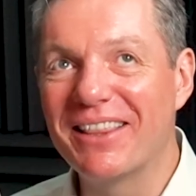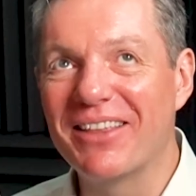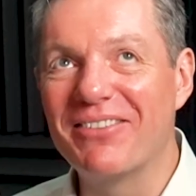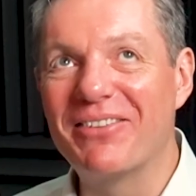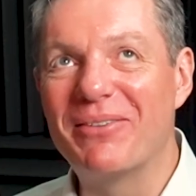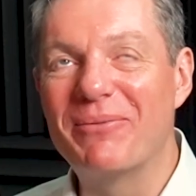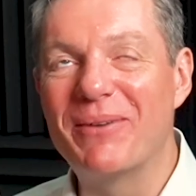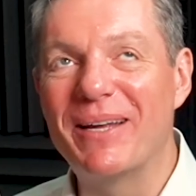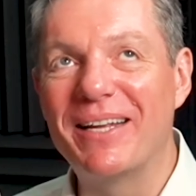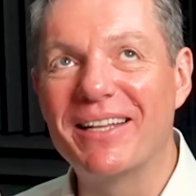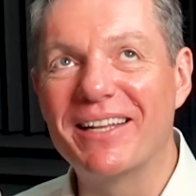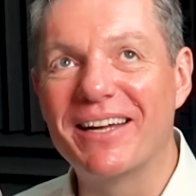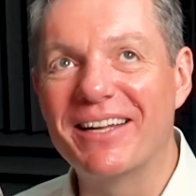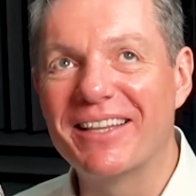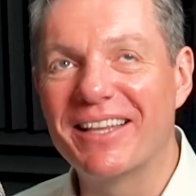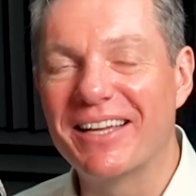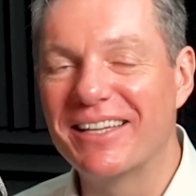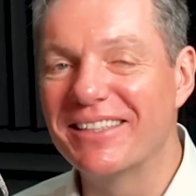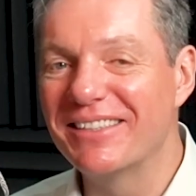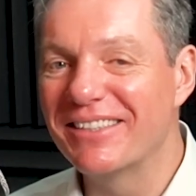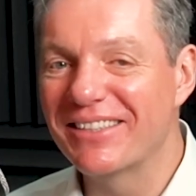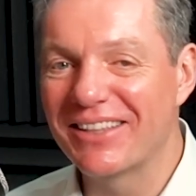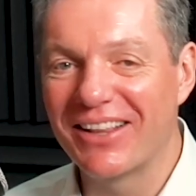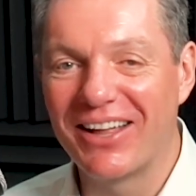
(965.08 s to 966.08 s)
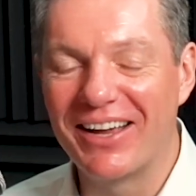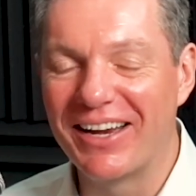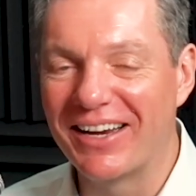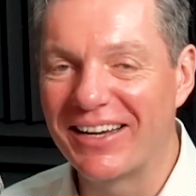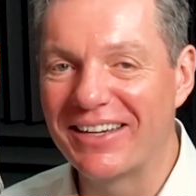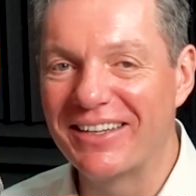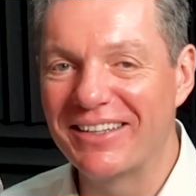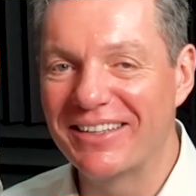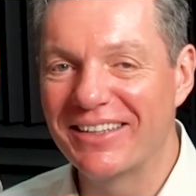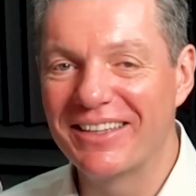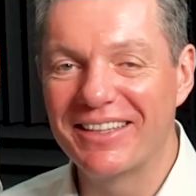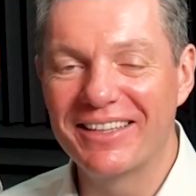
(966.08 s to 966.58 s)
of a meter. That's like,
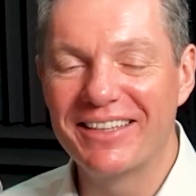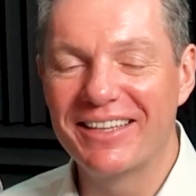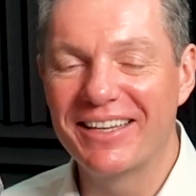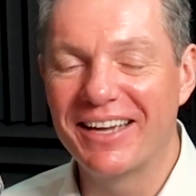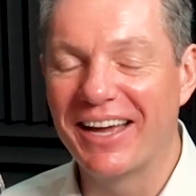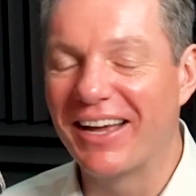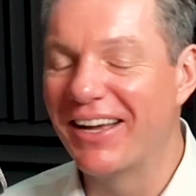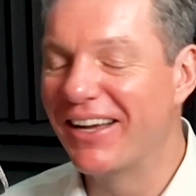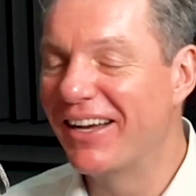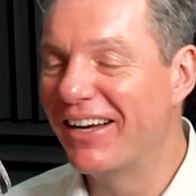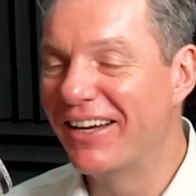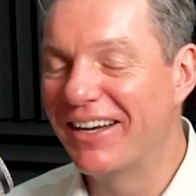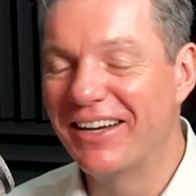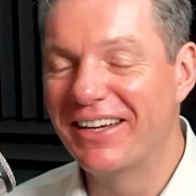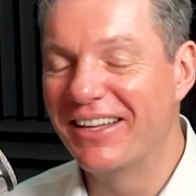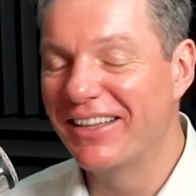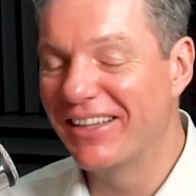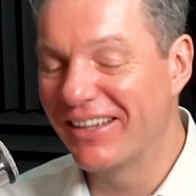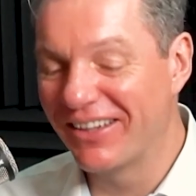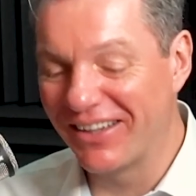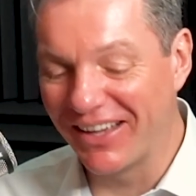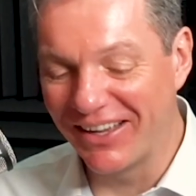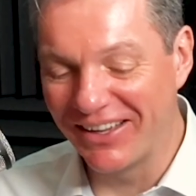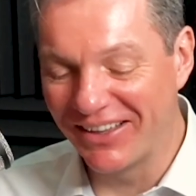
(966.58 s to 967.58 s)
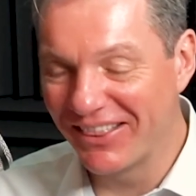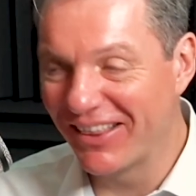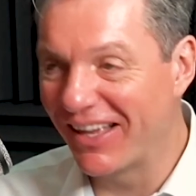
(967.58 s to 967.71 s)
yeah, okay.